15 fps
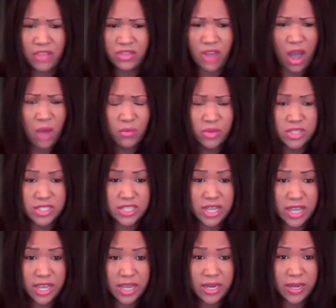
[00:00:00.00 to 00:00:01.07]
I thought was
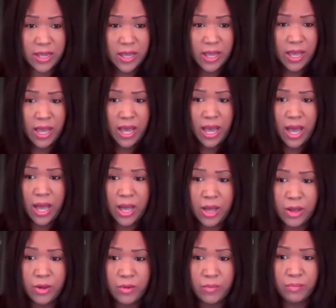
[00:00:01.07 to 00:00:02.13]
it,
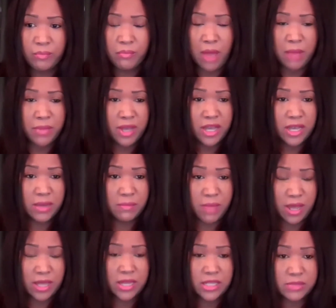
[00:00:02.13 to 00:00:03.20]

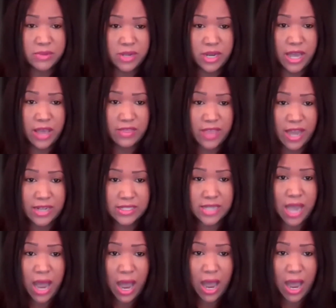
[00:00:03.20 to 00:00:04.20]
my husband at that